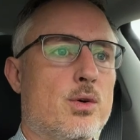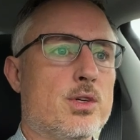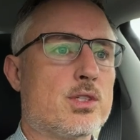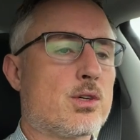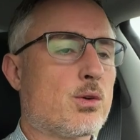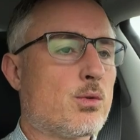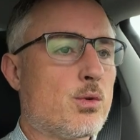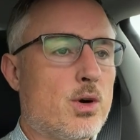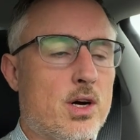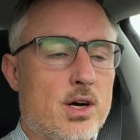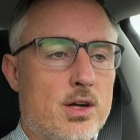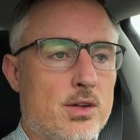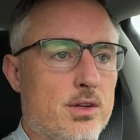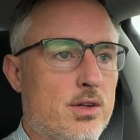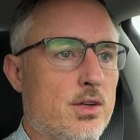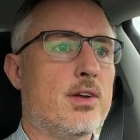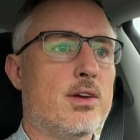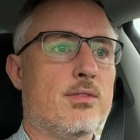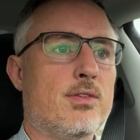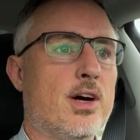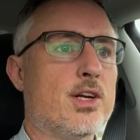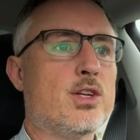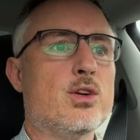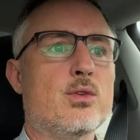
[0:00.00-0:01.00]
He said, well,
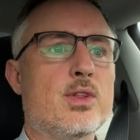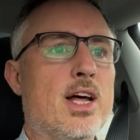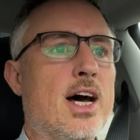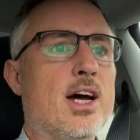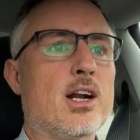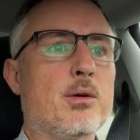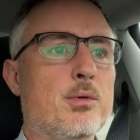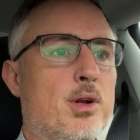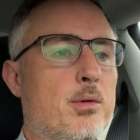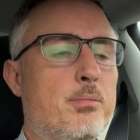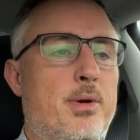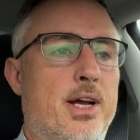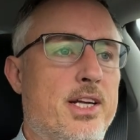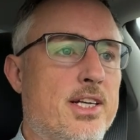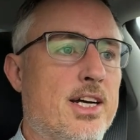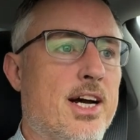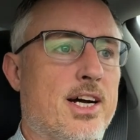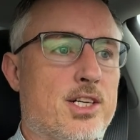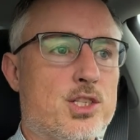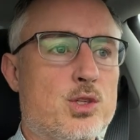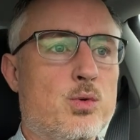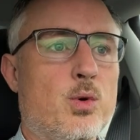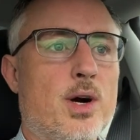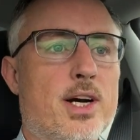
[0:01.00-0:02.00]
if I do that, I'm going to pay
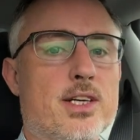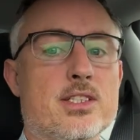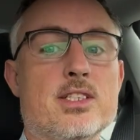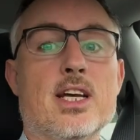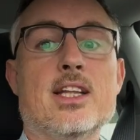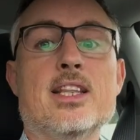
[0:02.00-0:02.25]
tax twice.